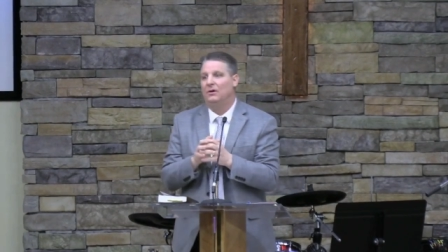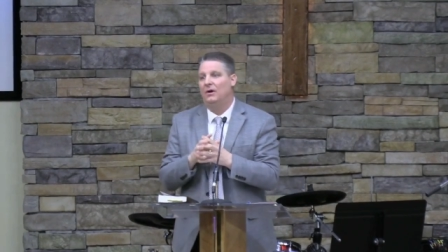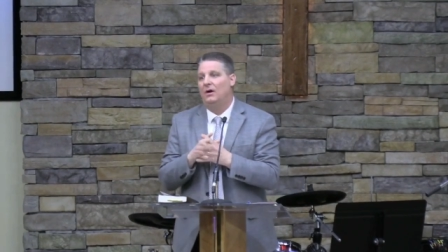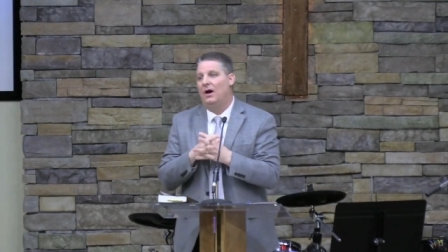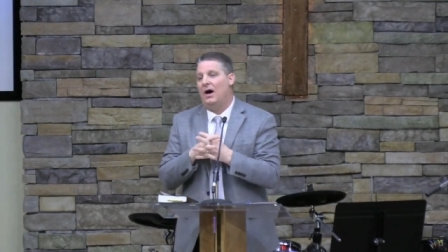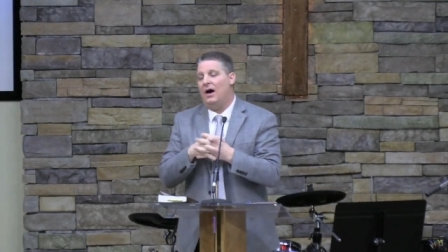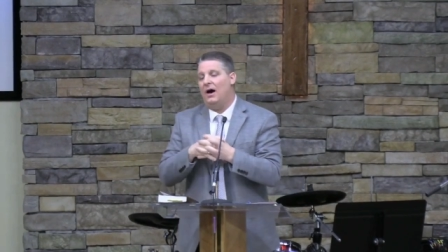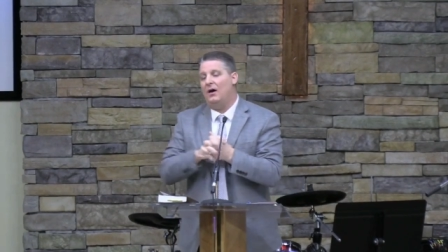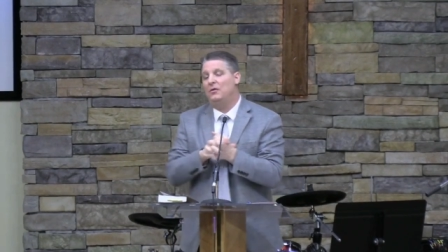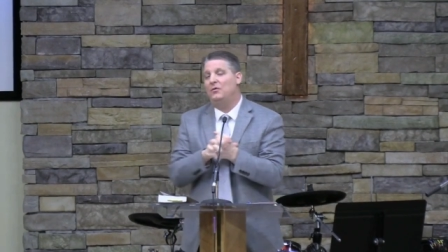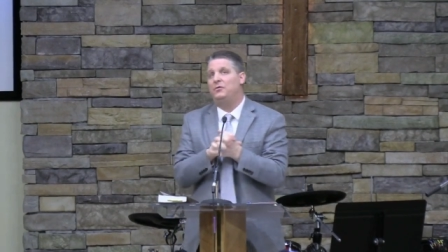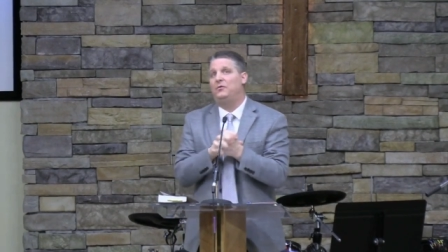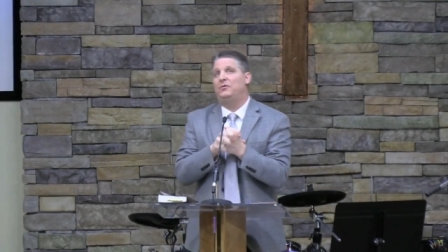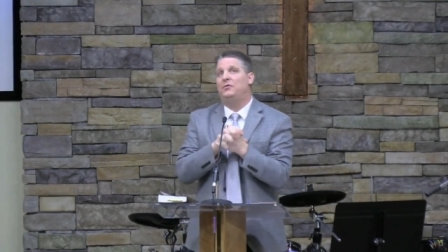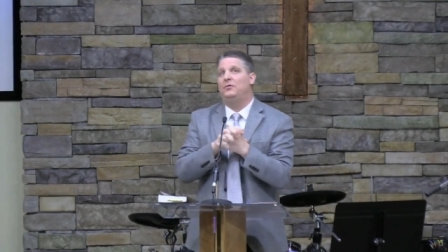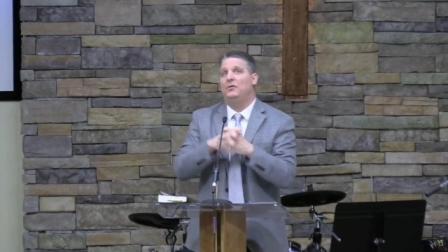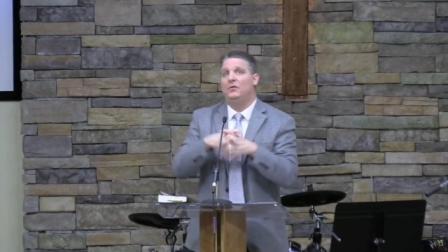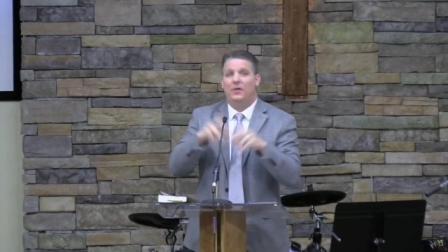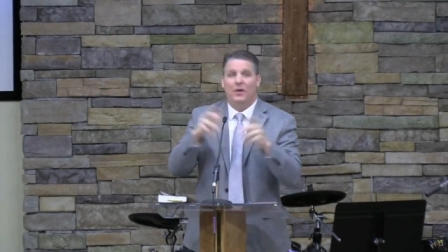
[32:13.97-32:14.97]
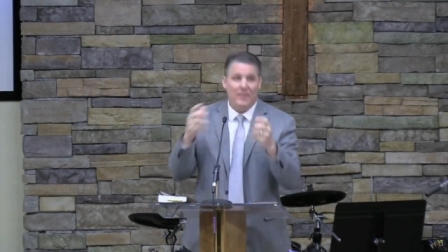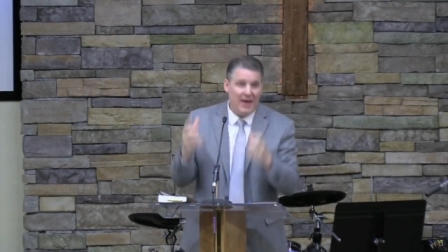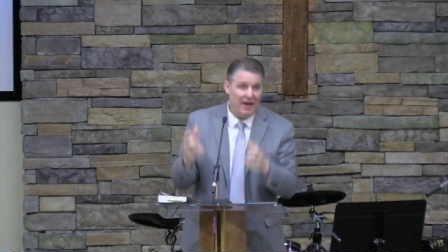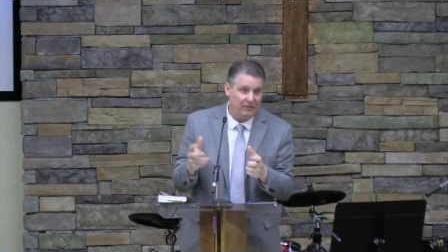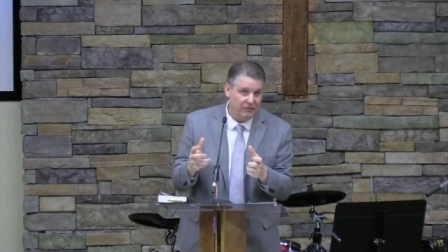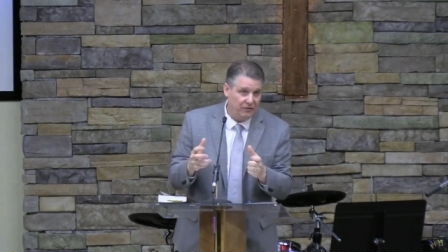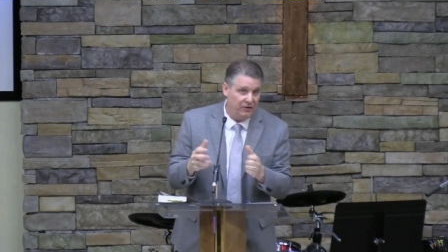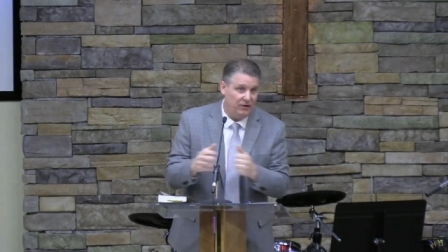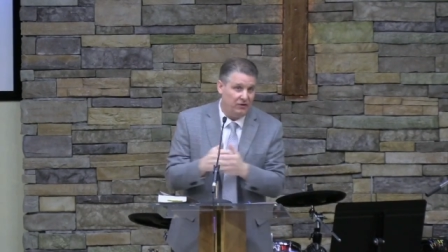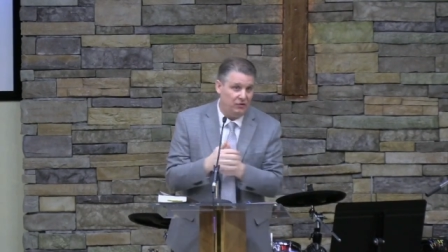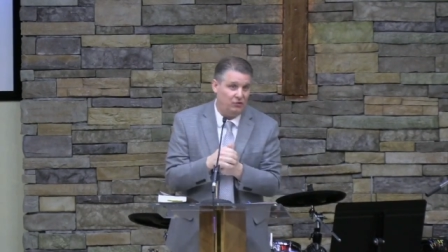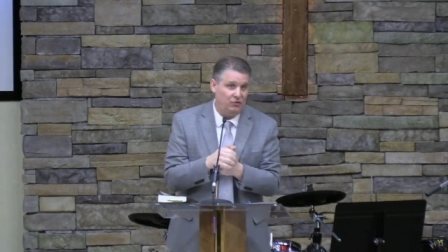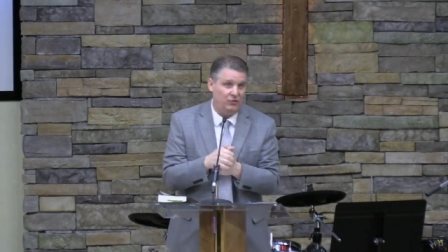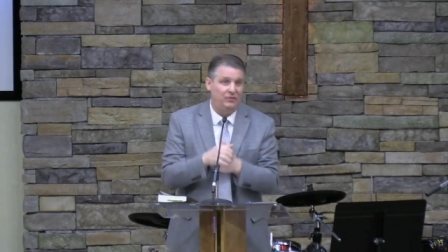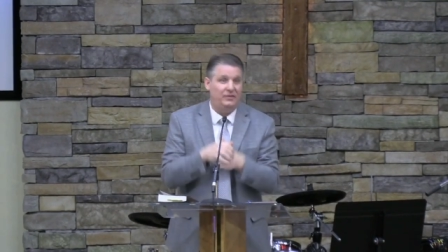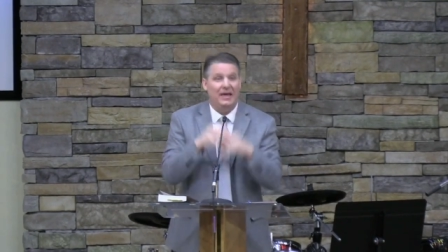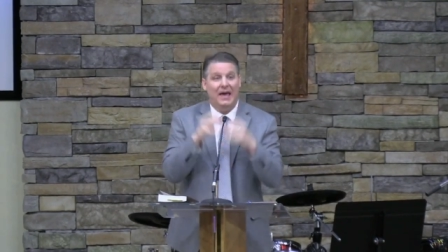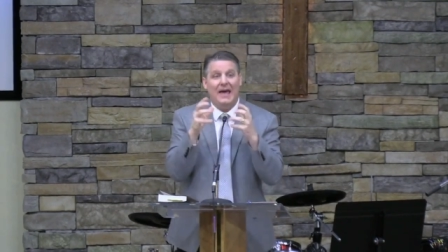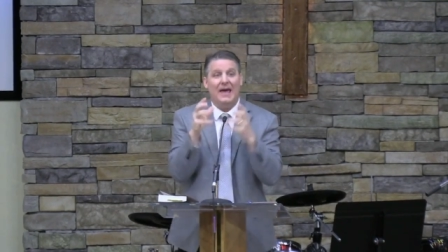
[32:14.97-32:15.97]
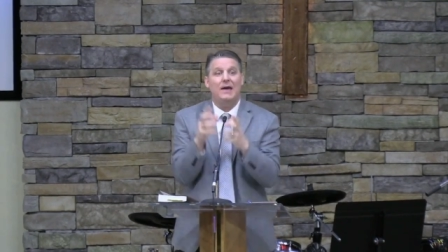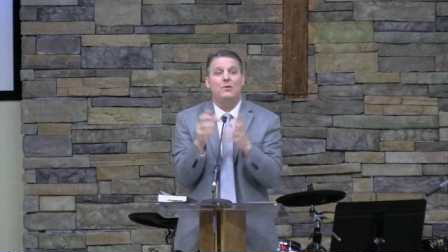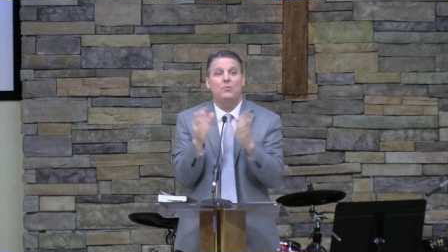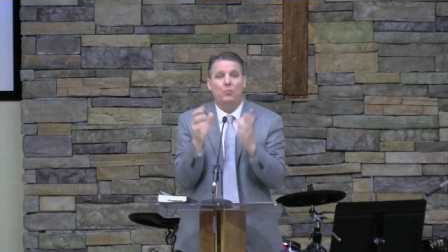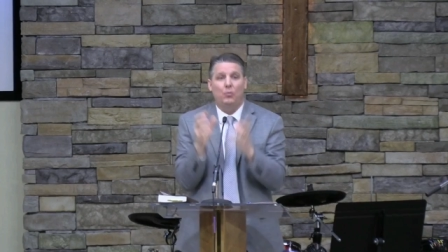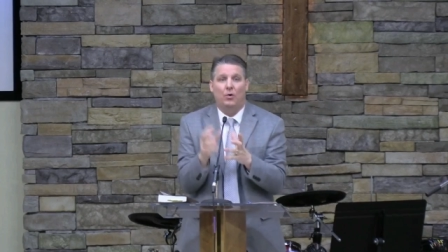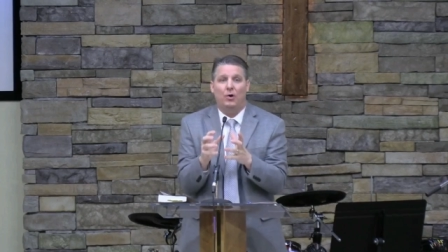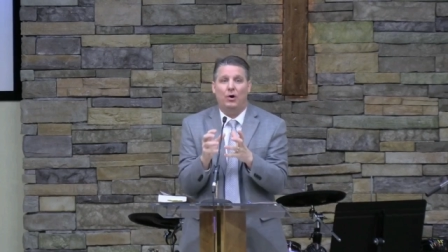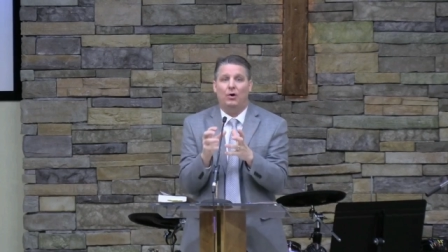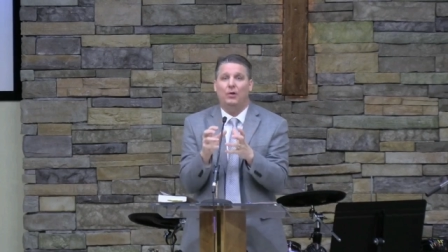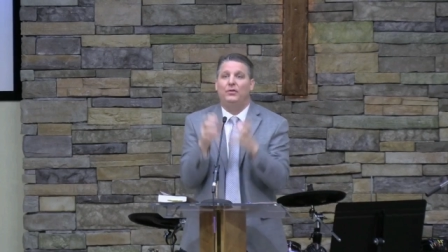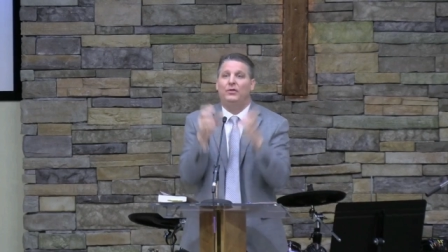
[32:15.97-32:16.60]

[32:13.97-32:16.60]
of the message. They were